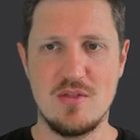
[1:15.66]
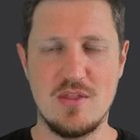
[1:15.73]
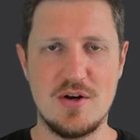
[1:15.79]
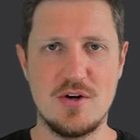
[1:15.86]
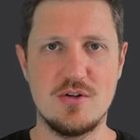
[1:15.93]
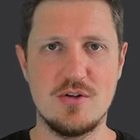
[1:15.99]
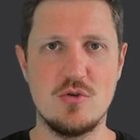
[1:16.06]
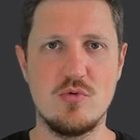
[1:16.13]
that
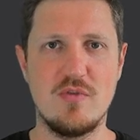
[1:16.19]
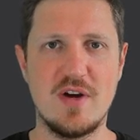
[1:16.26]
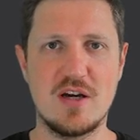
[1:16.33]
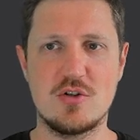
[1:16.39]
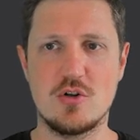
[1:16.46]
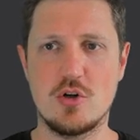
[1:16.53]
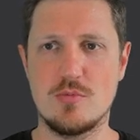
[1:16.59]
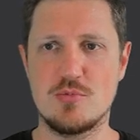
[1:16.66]
a new
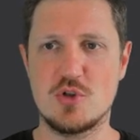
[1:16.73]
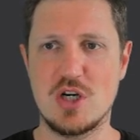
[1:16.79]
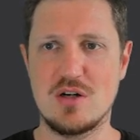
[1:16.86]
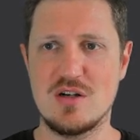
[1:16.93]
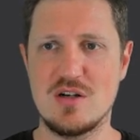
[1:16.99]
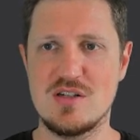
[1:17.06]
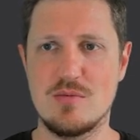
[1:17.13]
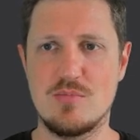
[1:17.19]
vector
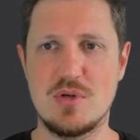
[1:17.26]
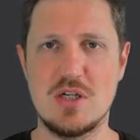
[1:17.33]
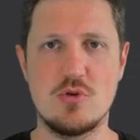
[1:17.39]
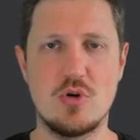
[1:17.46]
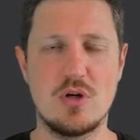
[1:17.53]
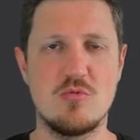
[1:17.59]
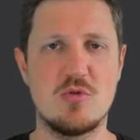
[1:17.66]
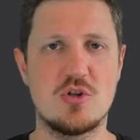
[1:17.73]
object is
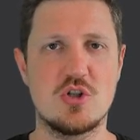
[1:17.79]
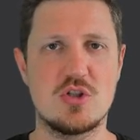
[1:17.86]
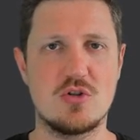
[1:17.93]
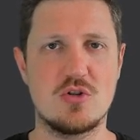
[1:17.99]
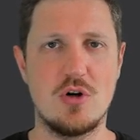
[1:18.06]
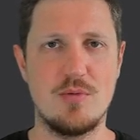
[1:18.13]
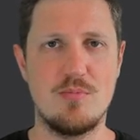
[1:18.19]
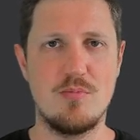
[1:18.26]
appearing, which is
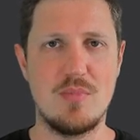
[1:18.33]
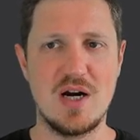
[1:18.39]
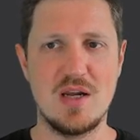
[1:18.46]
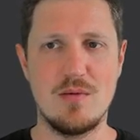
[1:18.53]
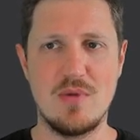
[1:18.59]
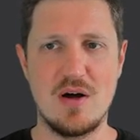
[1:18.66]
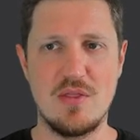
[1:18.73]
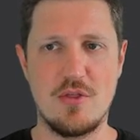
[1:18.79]
called my
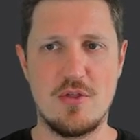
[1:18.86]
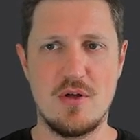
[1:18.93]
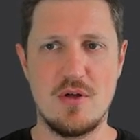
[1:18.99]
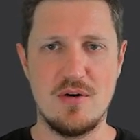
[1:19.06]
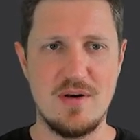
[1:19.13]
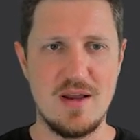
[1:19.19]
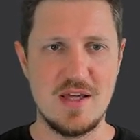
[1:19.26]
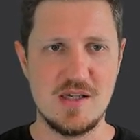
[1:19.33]
month
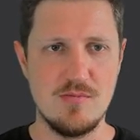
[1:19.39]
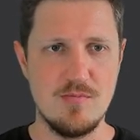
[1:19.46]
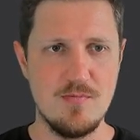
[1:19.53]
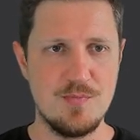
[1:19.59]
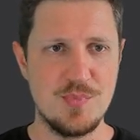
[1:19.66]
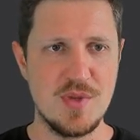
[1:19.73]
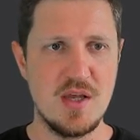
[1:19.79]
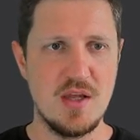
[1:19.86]

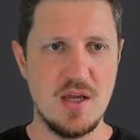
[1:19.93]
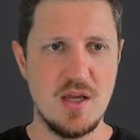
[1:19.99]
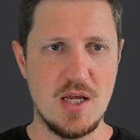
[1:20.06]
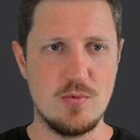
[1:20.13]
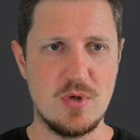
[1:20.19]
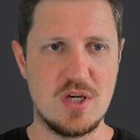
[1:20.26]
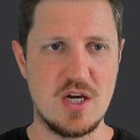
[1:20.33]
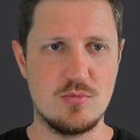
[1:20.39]
name.
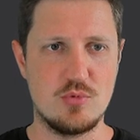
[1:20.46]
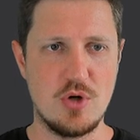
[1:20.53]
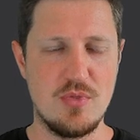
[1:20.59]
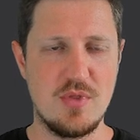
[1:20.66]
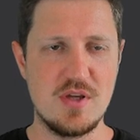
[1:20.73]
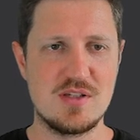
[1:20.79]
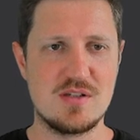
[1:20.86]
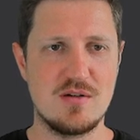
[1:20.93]
And we can
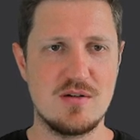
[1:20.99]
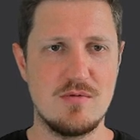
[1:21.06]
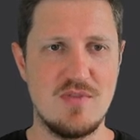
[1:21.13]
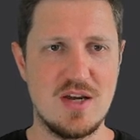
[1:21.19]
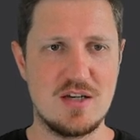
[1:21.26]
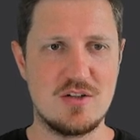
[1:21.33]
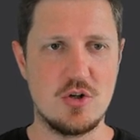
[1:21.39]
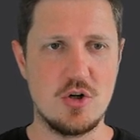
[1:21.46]
print this
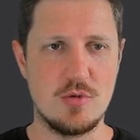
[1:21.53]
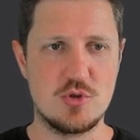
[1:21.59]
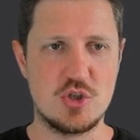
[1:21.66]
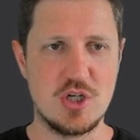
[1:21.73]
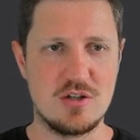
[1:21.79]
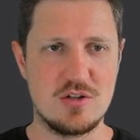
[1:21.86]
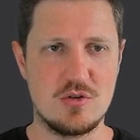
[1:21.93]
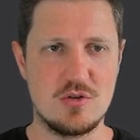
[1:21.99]
vector
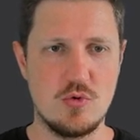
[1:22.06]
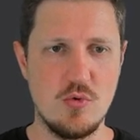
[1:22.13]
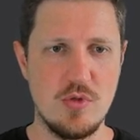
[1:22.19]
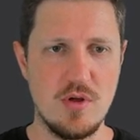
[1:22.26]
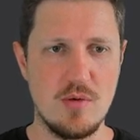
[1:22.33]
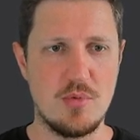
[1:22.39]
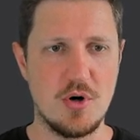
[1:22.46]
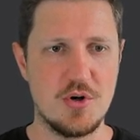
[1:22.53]
object to
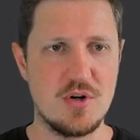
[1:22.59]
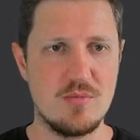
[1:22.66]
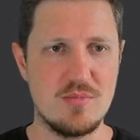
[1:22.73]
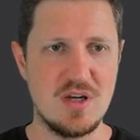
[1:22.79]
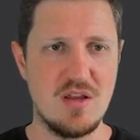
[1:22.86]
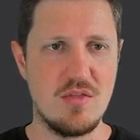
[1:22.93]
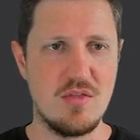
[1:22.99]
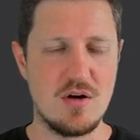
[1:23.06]
the bottom
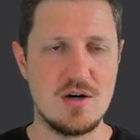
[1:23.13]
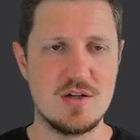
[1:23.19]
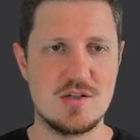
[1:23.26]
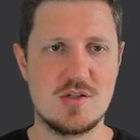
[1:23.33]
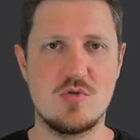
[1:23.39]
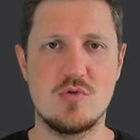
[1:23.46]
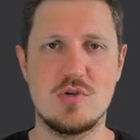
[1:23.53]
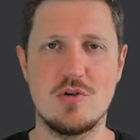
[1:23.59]
in the
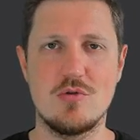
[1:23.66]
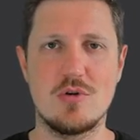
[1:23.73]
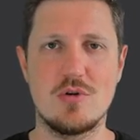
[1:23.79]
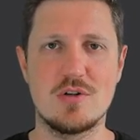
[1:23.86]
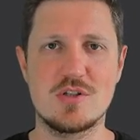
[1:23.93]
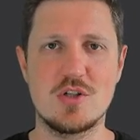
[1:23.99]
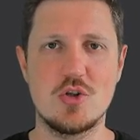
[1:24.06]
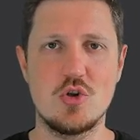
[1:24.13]
RStudio
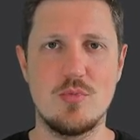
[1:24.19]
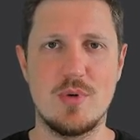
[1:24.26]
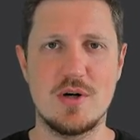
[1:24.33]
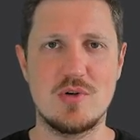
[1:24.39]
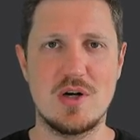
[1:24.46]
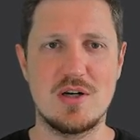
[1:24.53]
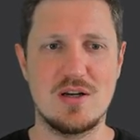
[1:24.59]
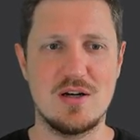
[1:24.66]
console by
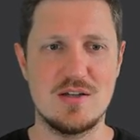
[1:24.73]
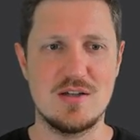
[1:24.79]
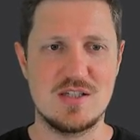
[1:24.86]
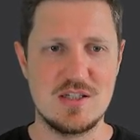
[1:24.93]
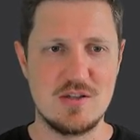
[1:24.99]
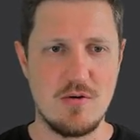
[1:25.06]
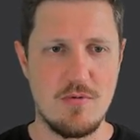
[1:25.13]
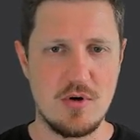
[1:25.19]
running line
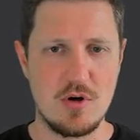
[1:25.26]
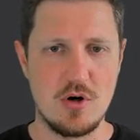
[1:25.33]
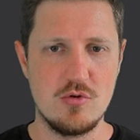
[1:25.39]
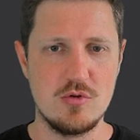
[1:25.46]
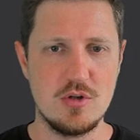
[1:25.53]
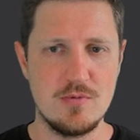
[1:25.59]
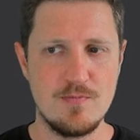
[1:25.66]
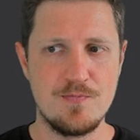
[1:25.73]
6 of the
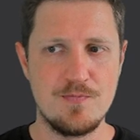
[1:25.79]
code.